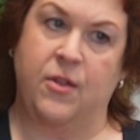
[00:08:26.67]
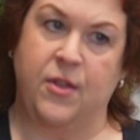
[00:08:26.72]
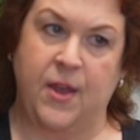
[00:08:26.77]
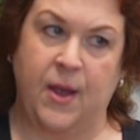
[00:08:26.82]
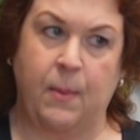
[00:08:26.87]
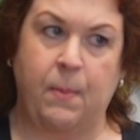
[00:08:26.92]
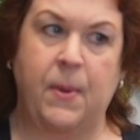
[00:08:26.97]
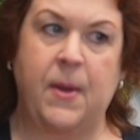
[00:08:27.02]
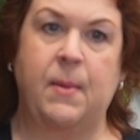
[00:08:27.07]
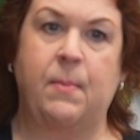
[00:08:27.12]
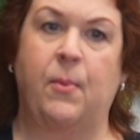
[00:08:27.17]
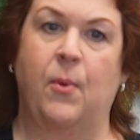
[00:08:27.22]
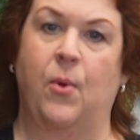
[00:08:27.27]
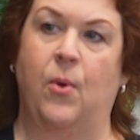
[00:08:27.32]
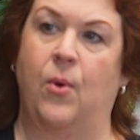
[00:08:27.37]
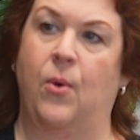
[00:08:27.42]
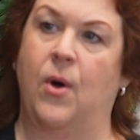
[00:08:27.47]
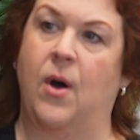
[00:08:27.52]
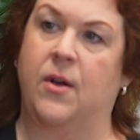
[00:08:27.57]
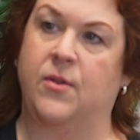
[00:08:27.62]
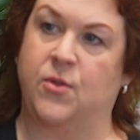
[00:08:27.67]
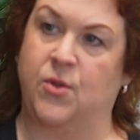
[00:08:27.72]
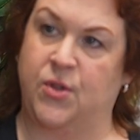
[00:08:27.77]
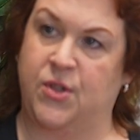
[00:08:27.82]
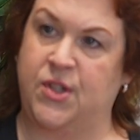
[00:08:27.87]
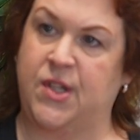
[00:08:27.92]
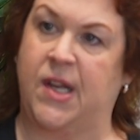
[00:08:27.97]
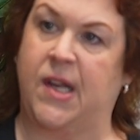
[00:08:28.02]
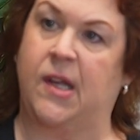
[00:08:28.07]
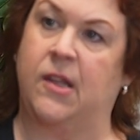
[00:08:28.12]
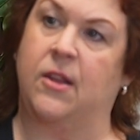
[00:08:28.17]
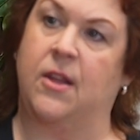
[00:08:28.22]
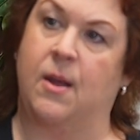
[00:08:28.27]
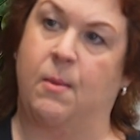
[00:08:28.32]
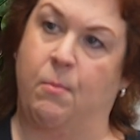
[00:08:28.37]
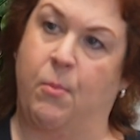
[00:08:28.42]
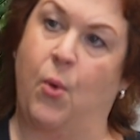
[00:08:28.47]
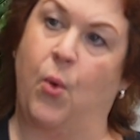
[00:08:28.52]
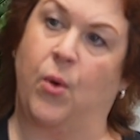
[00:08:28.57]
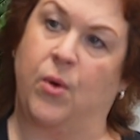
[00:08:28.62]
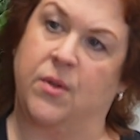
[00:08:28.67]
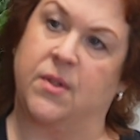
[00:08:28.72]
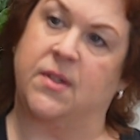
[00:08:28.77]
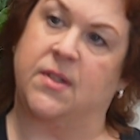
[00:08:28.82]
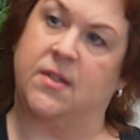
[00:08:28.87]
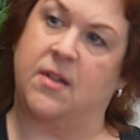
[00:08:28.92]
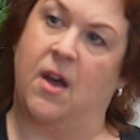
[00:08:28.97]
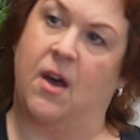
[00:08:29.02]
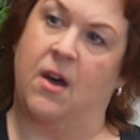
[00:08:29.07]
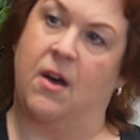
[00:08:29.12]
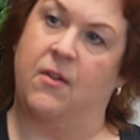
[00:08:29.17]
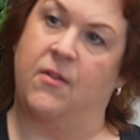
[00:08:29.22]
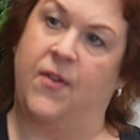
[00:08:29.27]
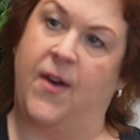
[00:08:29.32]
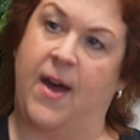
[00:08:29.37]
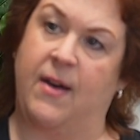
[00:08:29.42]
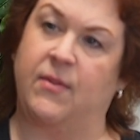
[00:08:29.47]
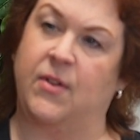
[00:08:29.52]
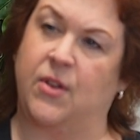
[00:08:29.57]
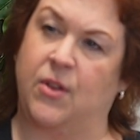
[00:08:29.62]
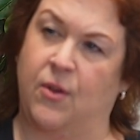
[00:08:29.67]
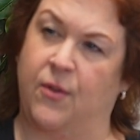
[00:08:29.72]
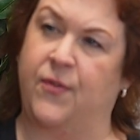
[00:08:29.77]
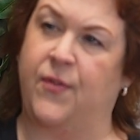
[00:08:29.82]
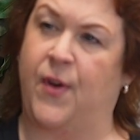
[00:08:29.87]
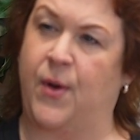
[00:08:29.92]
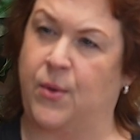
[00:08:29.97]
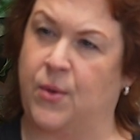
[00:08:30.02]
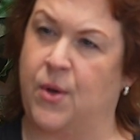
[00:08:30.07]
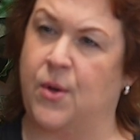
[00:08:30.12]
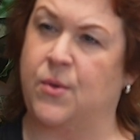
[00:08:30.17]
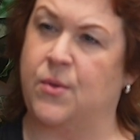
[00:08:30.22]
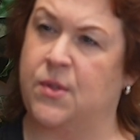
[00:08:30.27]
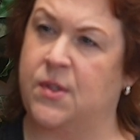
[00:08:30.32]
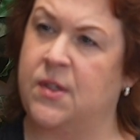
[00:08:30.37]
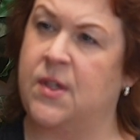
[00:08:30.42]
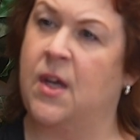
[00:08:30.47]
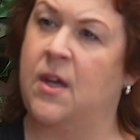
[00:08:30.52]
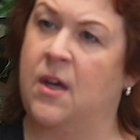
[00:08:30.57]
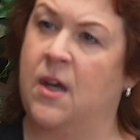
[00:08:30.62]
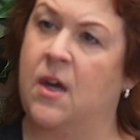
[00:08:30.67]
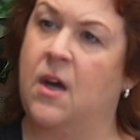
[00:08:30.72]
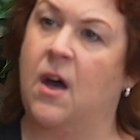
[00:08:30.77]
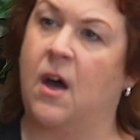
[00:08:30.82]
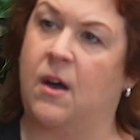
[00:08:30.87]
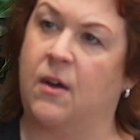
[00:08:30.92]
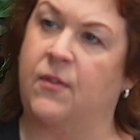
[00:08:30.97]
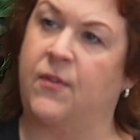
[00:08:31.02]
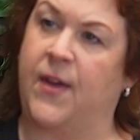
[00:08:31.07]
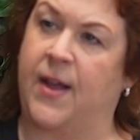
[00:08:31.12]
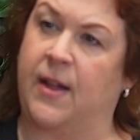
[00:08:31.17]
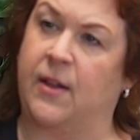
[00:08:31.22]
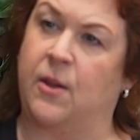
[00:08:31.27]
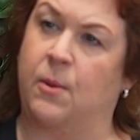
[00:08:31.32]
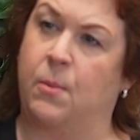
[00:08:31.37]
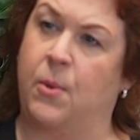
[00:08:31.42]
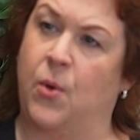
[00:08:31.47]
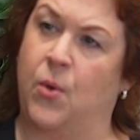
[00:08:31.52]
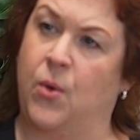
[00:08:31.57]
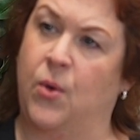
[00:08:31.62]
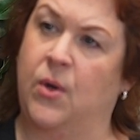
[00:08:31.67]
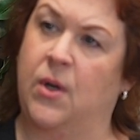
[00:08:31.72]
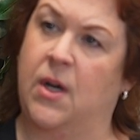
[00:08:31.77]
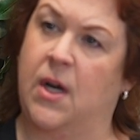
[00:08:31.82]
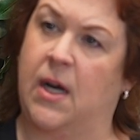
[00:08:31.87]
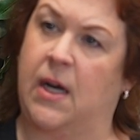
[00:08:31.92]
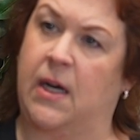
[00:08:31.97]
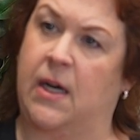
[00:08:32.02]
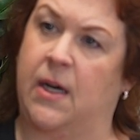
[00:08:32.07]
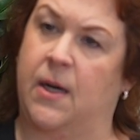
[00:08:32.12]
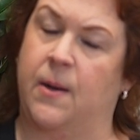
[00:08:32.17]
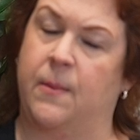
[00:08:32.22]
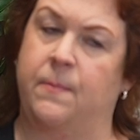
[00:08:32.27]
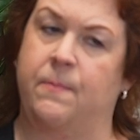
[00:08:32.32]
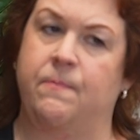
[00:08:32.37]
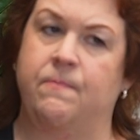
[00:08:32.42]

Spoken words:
people understand the importance of having their photos available. And